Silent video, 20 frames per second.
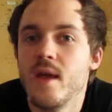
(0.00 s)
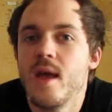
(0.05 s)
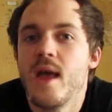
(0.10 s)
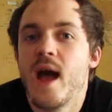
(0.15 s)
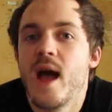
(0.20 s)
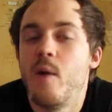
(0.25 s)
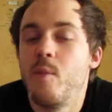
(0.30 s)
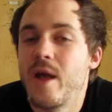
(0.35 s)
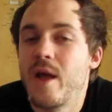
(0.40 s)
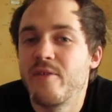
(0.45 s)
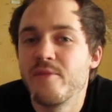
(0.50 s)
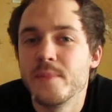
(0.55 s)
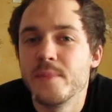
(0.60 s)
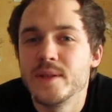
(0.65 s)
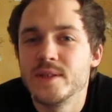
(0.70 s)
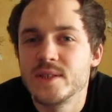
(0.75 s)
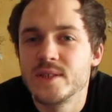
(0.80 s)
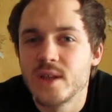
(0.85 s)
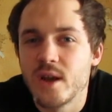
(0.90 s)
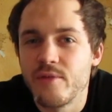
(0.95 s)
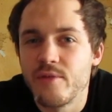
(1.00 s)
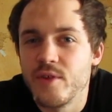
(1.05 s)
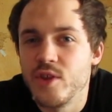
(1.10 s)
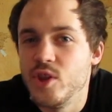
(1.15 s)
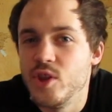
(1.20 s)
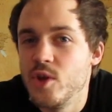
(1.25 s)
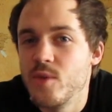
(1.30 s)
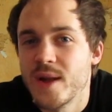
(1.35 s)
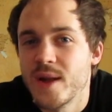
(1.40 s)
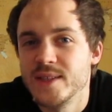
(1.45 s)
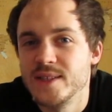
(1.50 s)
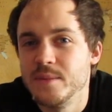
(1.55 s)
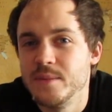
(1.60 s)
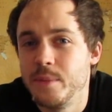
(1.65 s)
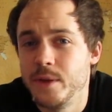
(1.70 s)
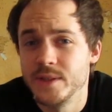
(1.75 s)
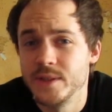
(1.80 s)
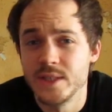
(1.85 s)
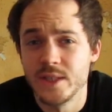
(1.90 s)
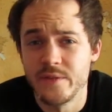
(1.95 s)
And we haven't been discovering new
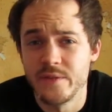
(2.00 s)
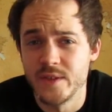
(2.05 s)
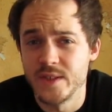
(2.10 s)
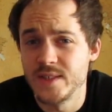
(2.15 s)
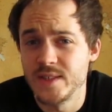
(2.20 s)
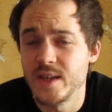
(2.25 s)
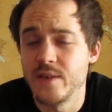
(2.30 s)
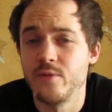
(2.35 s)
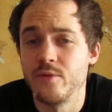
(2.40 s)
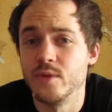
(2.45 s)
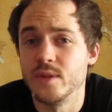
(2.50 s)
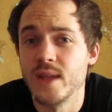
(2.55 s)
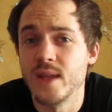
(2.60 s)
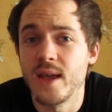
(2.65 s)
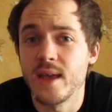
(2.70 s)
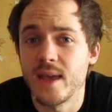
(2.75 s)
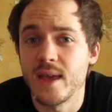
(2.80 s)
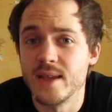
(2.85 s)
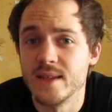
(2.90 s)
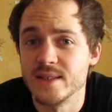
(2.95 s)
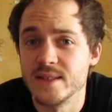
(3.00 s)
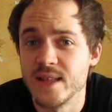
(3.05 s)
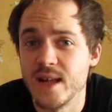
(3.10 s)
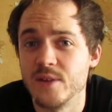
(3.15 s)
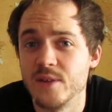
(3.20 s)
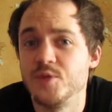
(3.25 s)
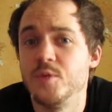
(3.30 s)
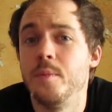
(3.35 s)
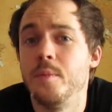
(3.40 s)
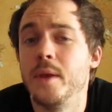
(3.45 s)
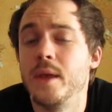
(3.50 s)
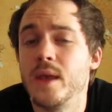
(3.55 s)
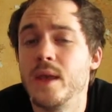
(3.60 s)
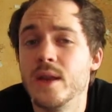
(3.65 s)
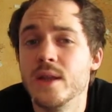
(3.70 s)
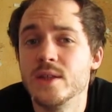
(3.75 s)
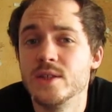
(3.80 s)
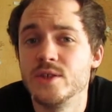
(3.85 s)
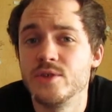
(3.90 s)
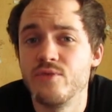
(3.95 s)
antibiotics for several decades now, so we're
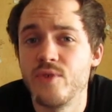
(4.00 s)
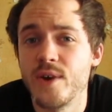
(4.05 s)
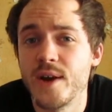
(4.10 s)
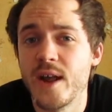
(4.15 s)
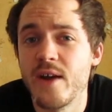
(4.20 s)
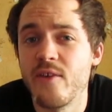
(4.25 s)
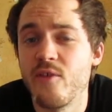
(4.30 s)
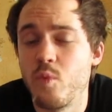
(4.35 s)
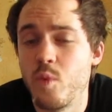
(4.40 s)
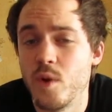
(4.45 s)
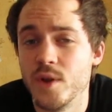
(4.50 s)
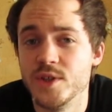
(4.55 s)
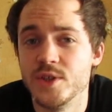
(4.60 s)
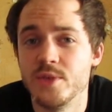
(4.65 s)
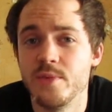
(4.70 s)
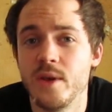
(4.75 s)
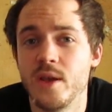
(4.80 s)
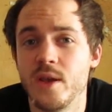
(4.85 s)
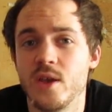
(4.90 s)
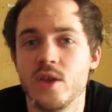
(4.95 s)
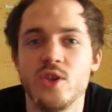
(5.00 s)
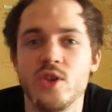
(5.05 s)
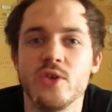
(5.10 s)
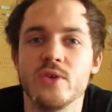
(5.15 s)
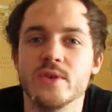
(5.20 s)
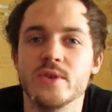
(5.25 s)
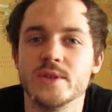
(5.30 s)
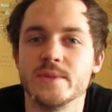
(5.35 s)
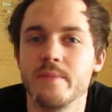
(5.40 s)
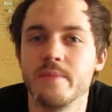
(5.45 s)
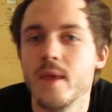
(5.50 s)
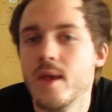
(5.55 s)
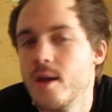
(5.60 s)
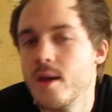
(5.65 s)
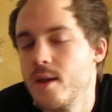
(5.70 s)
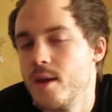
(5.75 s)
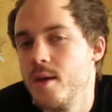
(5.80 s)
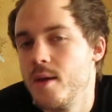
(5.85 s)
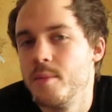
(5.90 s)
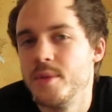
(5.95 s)
beginning to run out of ones we can use.
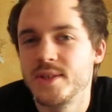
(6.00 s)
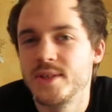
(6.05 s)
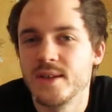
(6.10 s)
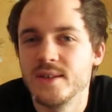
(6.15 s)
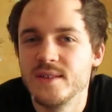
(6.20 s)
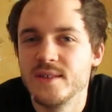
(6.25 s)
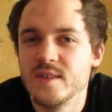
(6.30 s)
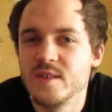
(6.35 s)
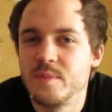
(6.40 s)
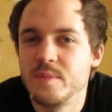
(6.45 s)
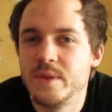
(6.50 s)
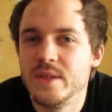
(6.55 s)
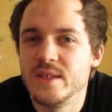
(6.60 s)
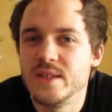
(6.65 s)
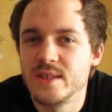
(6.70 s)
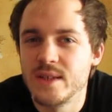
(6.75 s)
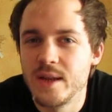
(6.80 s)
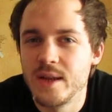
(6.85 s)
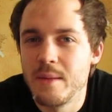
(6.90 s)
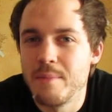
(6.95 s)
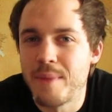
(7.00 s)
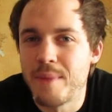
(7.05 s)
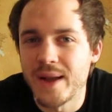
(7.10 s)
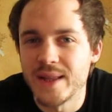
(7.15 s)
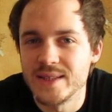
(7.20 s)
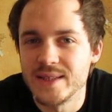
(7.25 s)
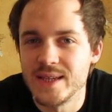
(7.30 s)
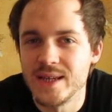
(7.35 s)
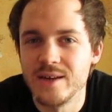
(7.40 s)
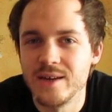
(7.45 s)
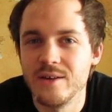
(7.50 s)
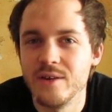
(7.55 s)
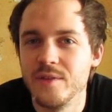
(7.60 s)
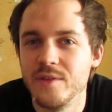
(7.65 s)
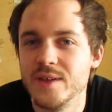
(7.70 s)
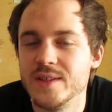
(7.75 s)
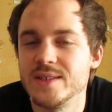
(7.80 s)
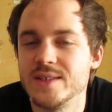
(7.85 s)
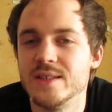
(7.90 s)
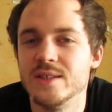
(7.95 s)
The scientists have been studying bacteria
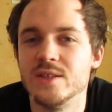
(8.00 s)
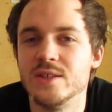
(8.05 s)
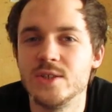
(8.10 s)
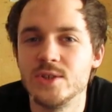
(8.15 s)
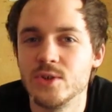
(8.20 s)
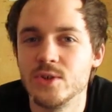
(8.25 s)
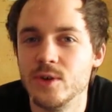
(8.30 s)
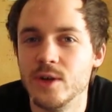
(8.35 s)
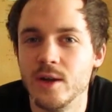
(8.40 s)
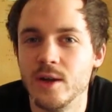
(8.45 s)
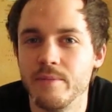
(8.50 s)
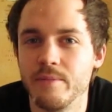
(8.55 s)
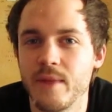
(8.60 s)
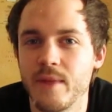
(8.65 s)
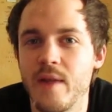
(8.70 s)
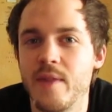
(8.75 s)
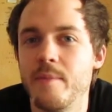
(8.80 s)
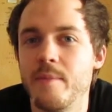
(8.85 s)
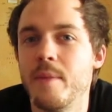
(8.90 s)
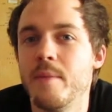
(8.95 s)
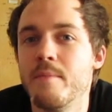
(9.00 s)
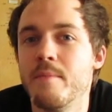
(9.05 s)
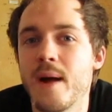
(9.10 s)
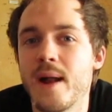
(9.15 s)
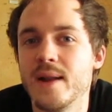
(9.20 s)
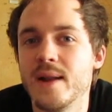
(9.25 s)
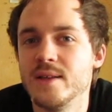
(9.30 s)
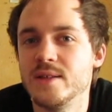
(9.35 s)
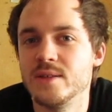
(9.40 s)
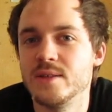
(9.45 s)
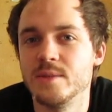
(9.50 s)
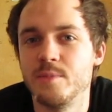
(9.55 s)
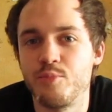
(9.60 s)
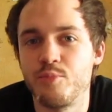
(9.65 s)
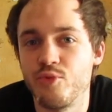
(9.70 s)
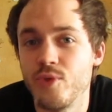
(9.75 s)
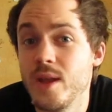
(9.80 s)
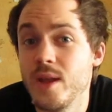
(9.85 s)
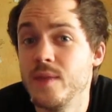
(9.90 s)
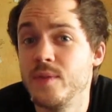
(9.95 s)
that's in soil, and they've been managed to
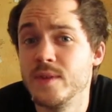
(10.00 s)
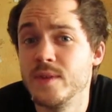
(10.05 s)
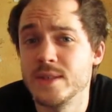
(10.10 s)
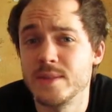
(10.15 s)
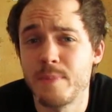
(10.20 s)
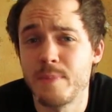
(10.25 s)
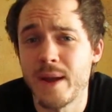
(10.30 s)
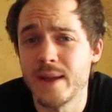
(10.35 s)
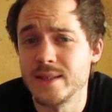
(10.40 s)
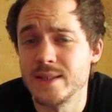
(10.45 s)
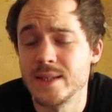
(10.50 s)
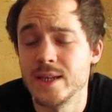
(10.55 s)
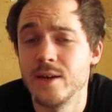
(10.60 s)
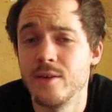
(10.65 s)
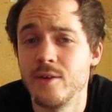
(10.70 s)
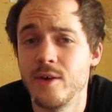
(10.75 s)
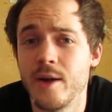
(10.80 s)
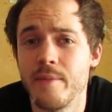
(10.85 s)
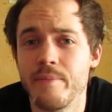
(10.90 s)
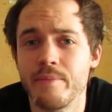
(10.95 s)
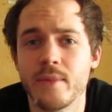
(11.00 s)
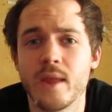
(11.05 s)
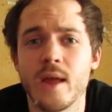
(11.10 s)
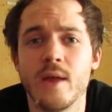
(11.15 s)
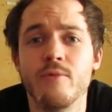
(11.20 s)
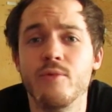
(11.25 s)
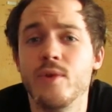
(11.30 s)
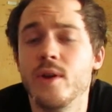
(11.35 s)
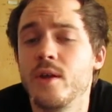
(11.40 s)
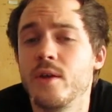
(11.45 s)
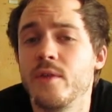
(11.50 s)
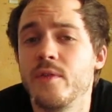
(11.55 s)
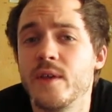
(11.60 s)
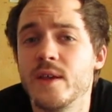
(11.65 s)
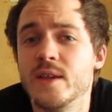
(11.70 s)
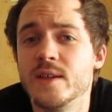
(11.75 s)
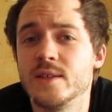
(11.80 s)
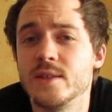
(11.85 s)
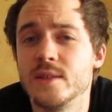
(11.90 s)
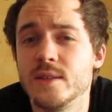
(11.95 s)
breed this bacteria. And the really good
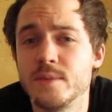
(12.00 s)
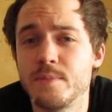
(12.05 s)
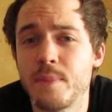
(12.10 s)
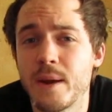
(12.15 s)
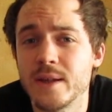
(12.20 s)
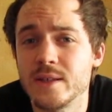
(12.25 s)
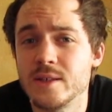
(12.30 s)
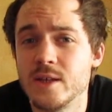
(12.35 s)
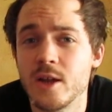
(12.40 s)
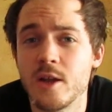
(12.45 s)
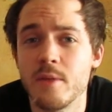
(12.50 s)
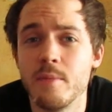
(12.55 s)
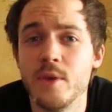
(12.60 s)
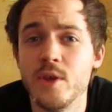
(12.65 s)
thing is that this bacteria can be